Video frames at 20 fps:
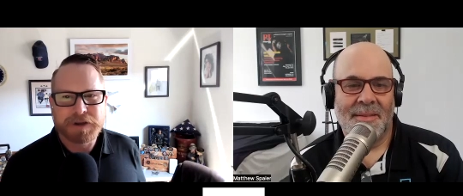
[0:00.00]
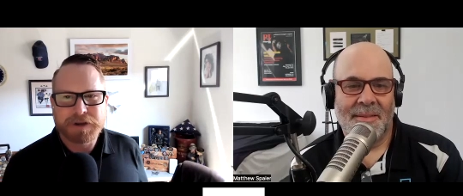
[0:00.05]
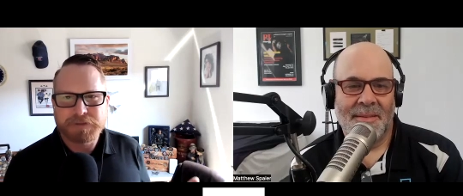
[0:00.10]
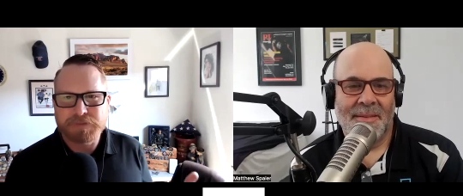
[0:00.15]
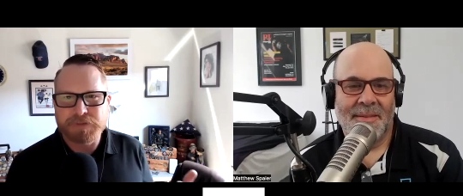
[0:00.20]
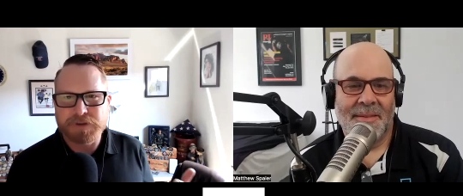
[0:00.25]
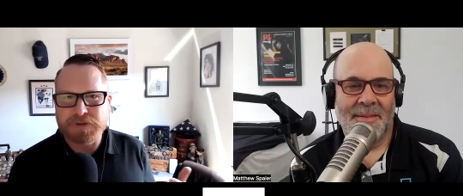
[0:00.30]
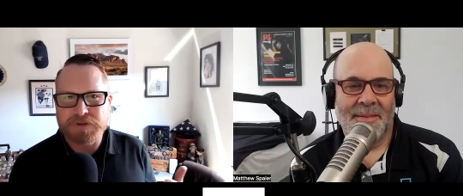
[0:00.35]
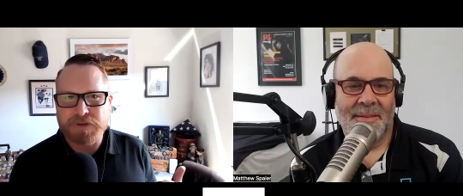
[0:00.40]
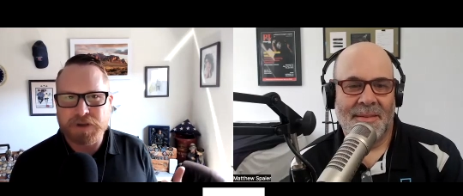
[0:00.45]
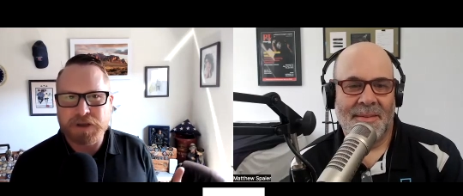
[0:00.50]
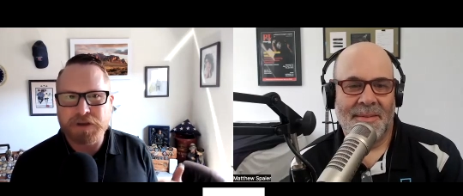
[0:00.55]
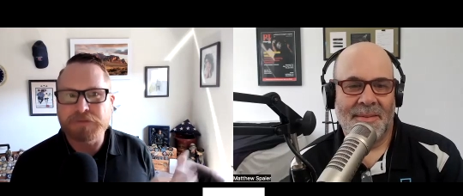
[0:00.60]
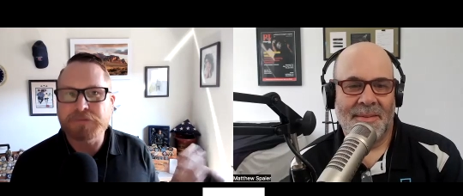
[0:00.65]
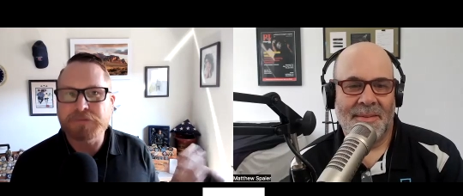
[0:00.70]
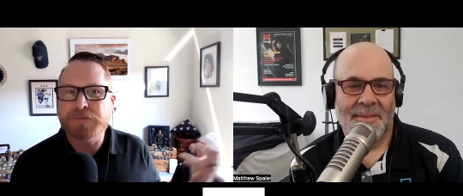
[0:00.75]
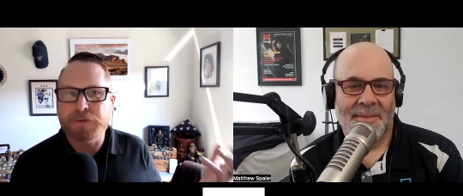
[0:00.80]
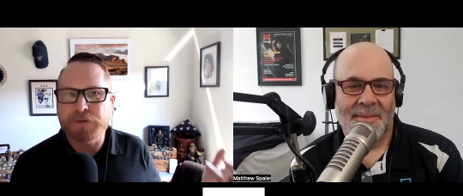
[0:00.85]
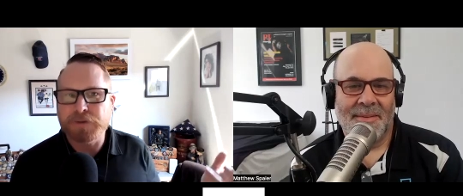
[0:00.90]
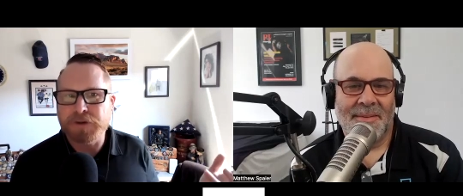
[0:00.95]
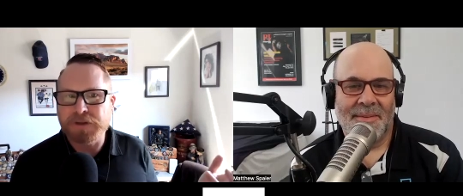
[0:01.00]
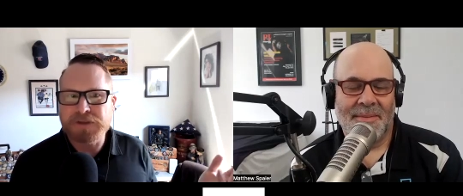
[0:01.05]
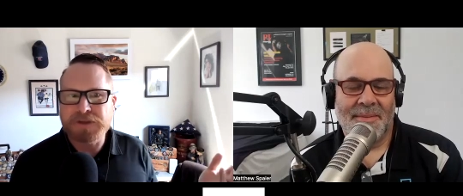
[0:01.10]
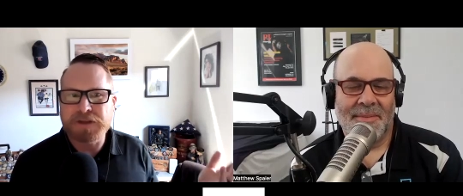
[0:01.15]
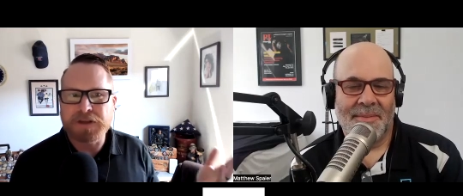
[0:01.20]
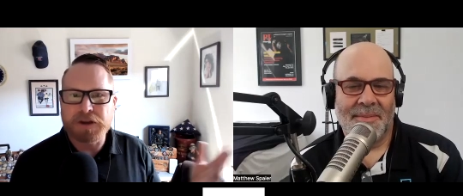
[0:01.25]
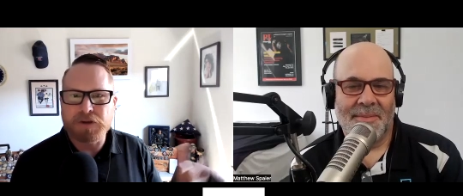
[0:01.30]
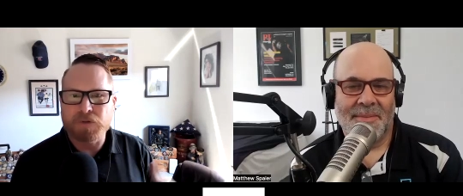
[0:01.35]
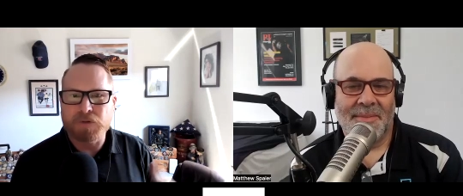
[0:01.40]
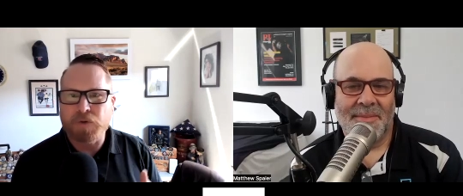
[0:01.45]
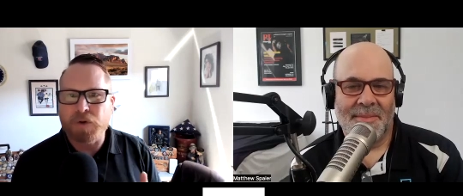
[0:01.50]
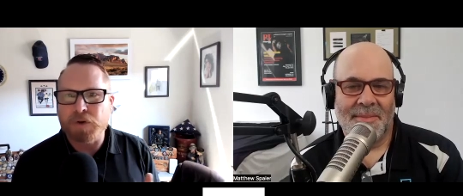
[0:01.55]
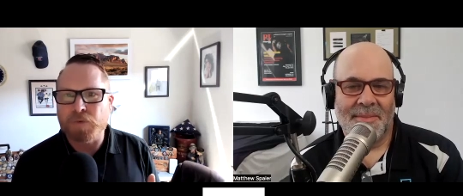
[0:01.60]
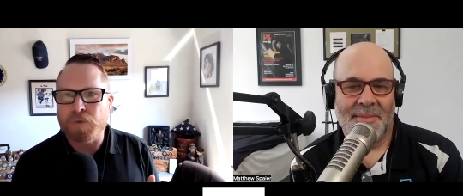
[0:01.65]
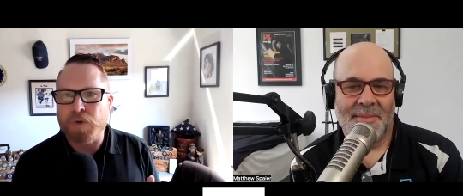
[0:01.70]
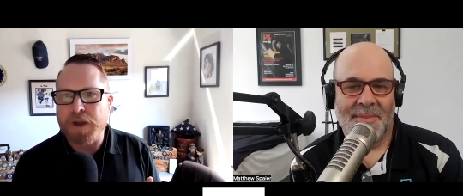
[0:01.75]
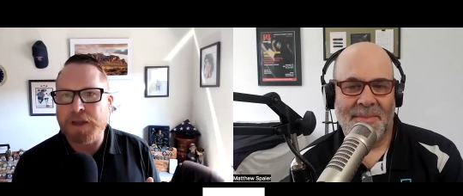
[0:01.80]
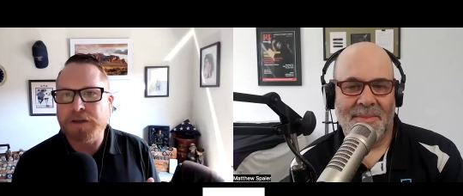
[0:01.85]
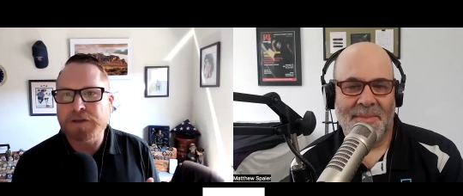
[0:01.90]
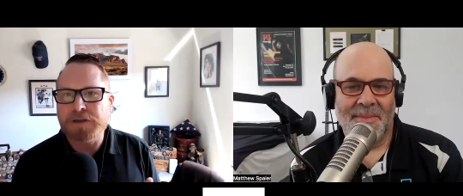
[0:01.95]
Speaker 1: was influencing it one
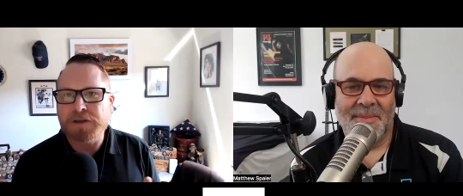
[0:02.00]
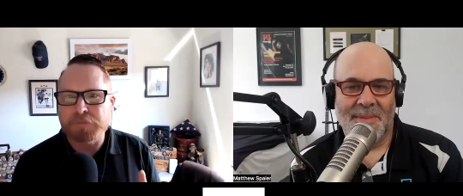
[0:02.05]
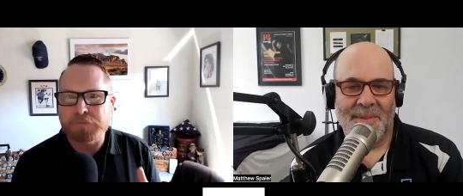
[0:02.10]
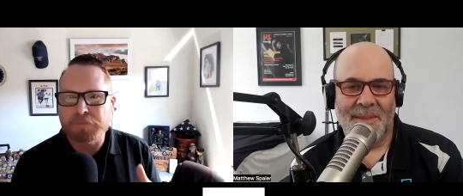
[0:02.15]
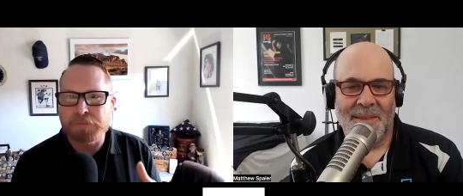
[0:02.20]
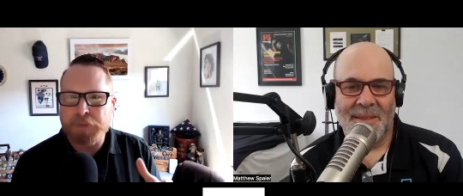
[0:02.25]
way to